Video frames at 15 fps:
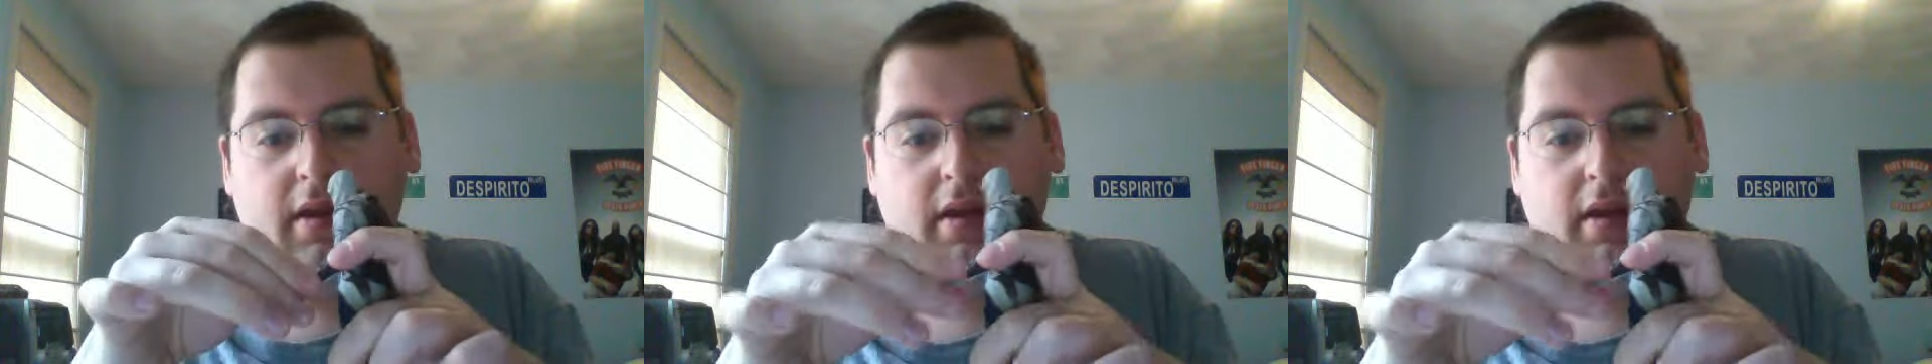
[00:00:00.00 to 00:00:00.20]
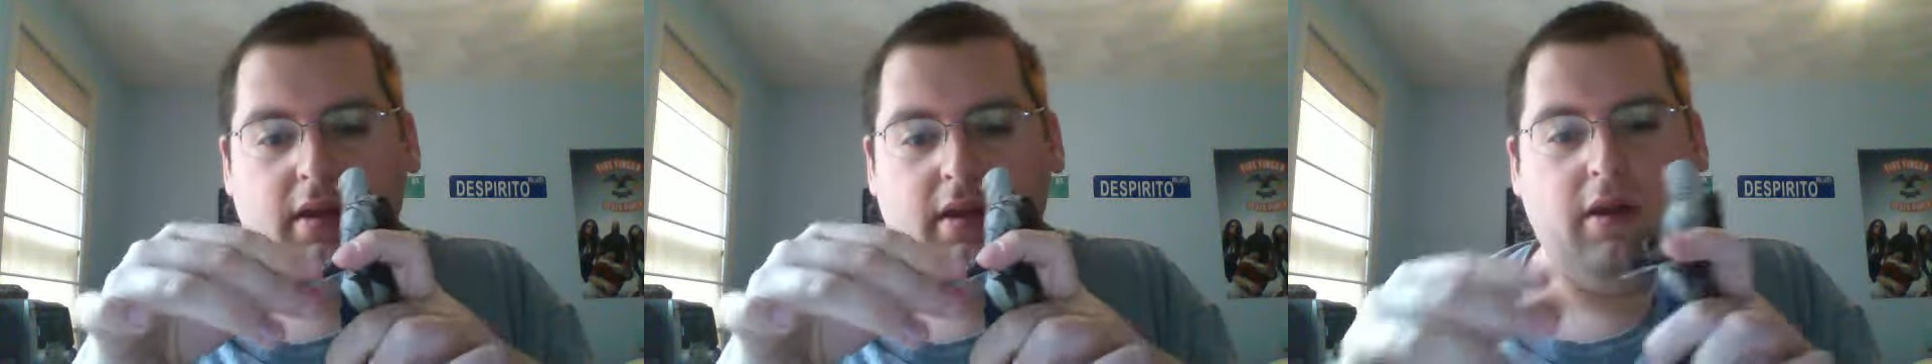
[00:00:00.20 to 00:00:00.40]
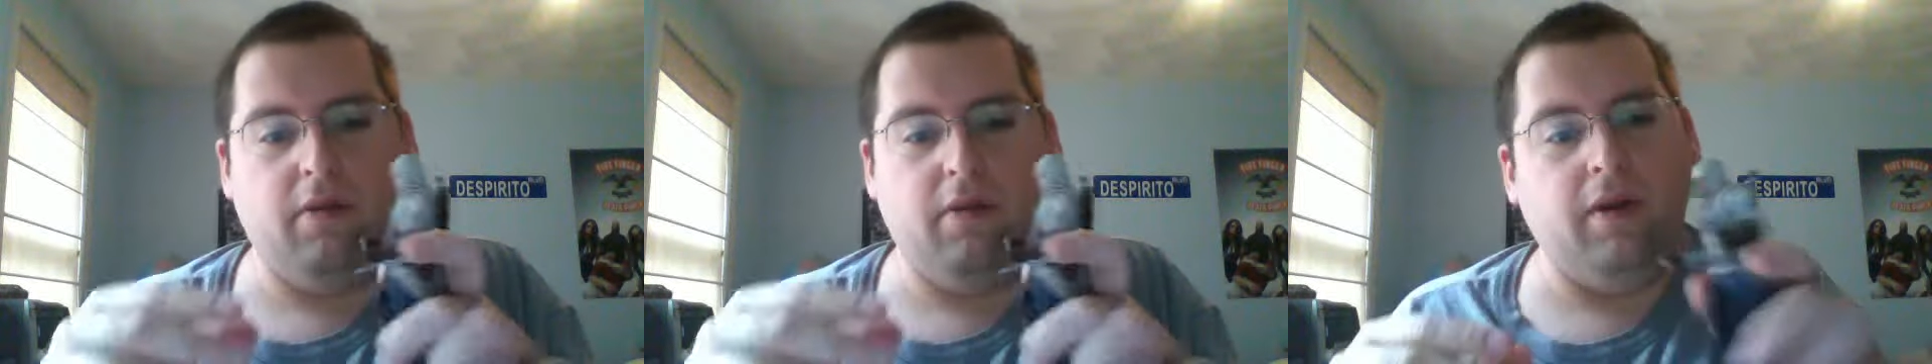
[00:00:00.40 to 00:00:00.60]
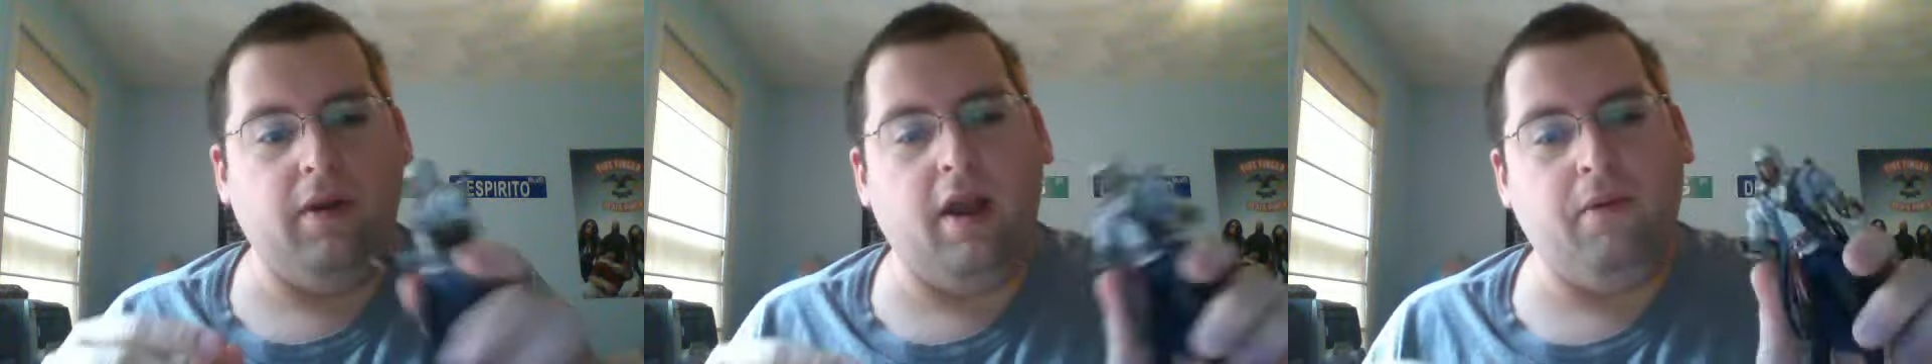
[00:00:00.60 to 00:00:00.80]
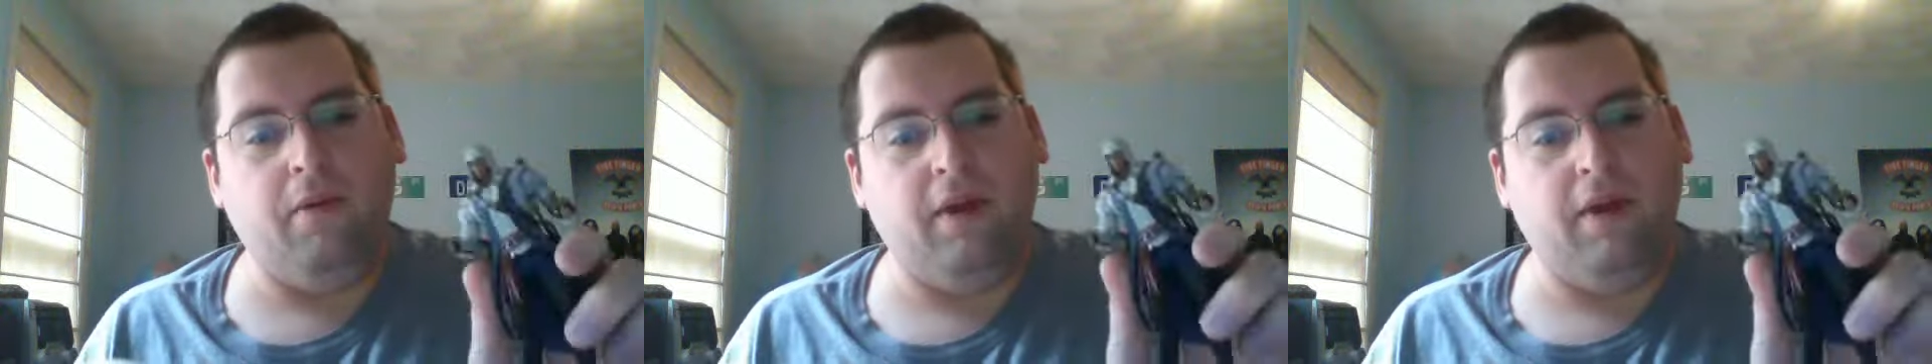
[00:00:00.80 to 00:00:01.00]
And
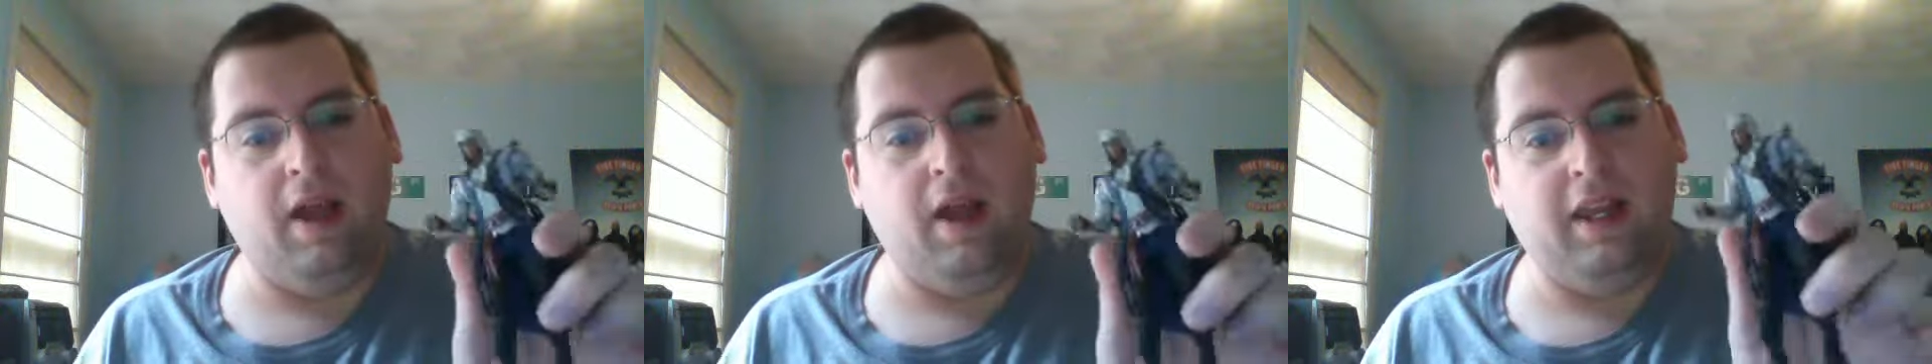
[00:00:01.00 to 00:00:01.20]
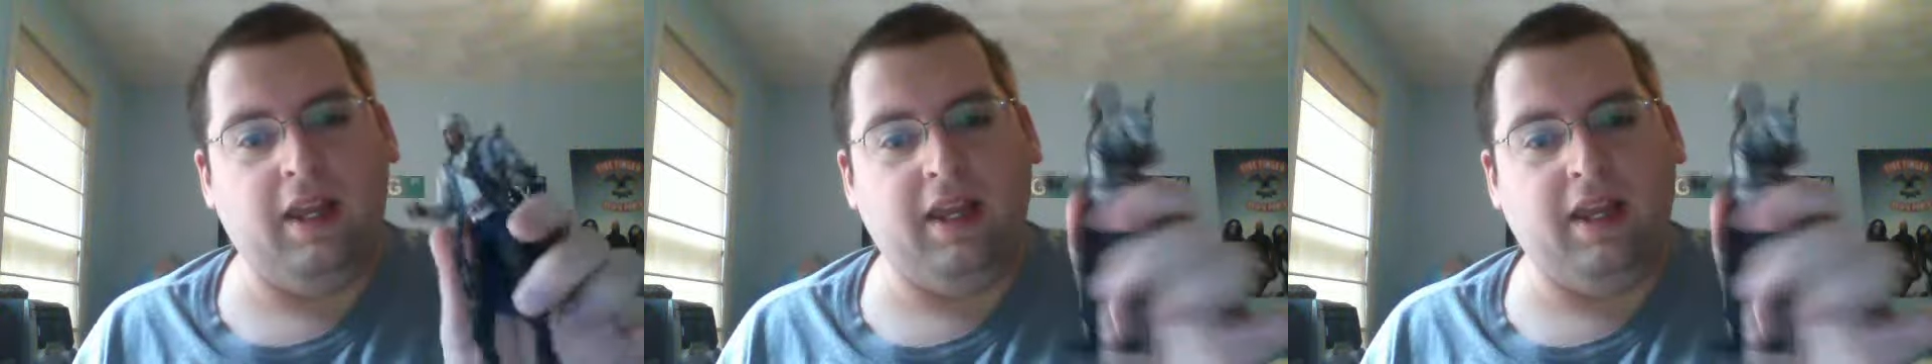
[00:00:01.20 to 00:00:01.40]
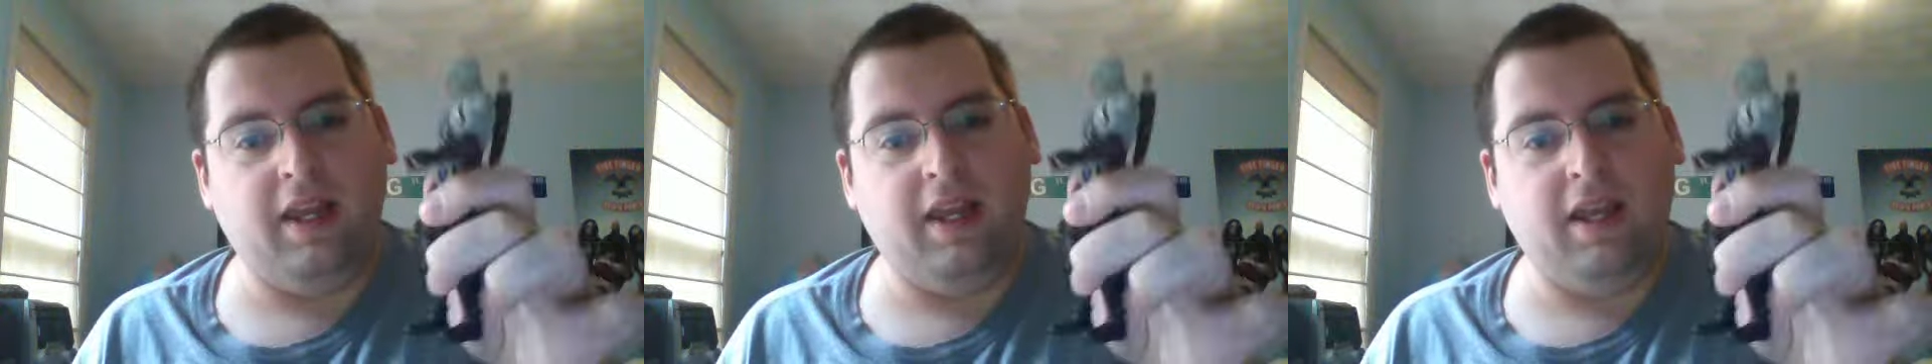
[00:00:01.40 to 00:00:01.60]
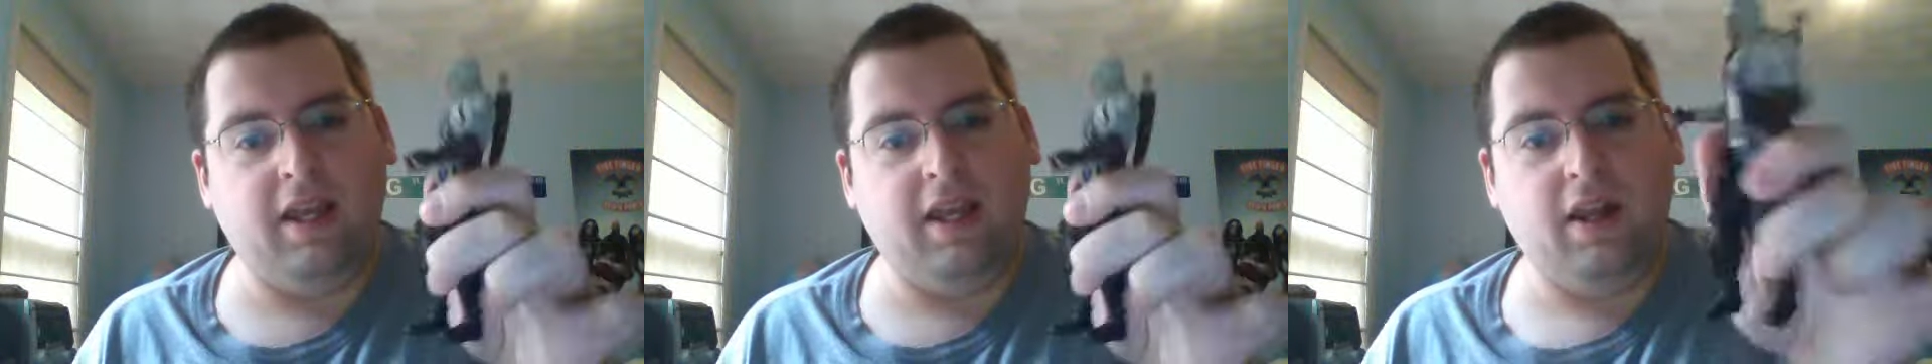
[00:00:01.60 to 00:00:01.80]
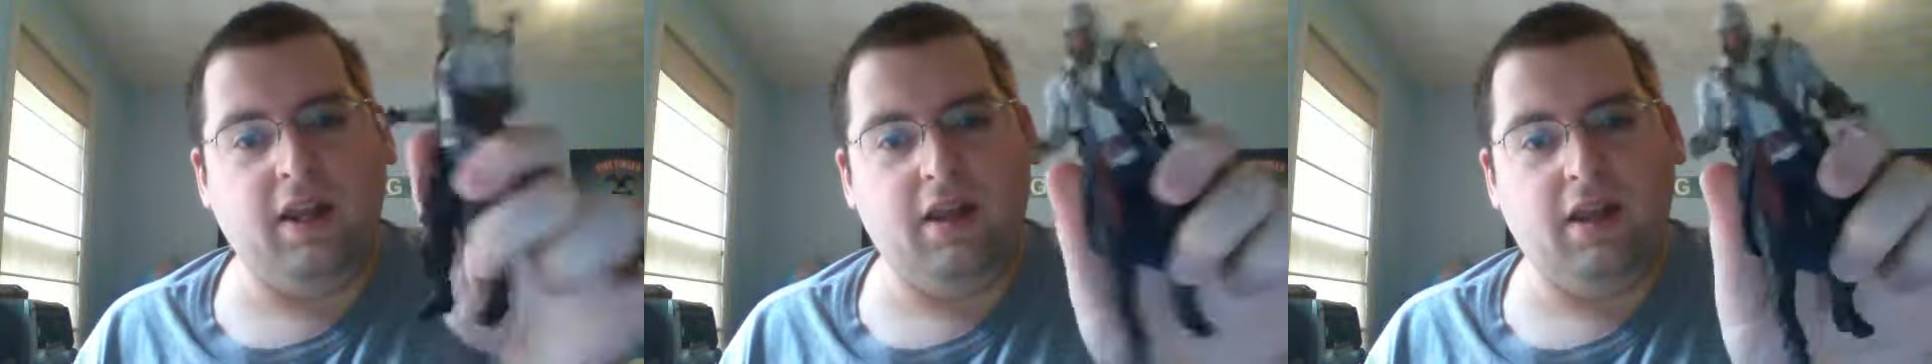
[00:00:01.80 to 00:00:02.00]
I like kicking